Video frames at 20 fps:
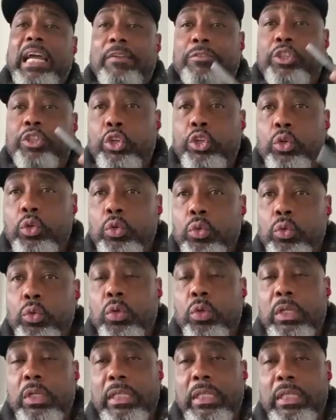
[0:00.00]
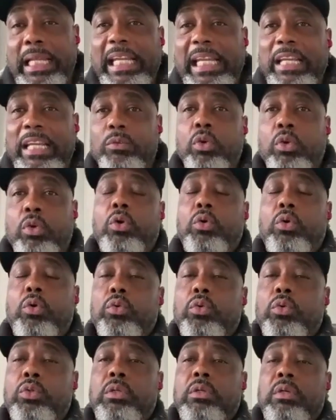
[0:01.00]
have two leading
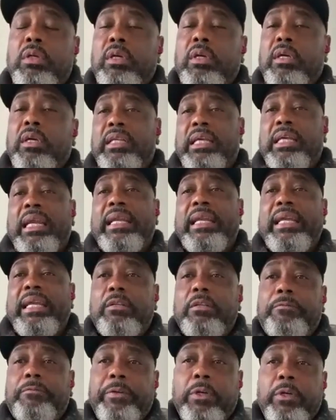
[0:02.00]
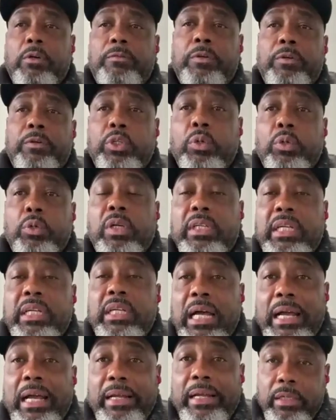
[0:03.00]
roles that I need to fill for Do or
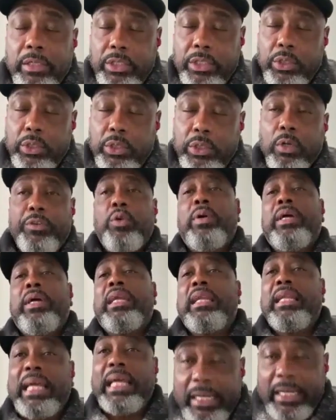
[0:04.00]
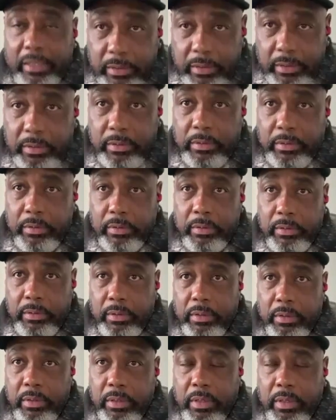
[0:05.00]
Die. So if you're in Atlanta
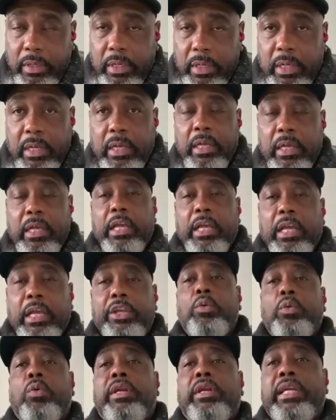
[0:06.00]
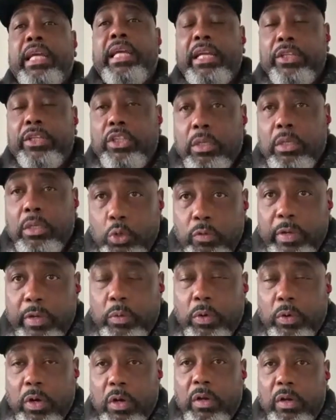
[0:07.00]
and you want to get into the
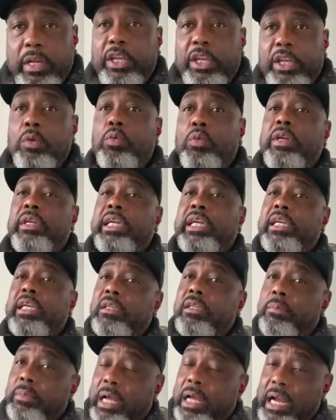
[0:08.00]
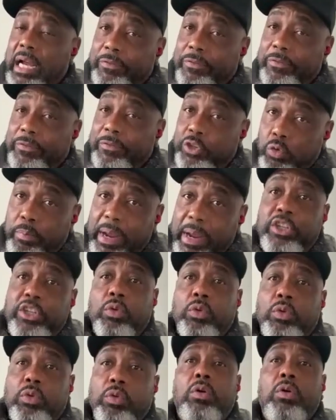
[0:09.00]
movie world and you want to get some, I have two
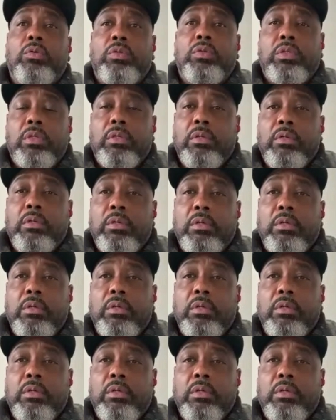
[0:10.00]
major roles.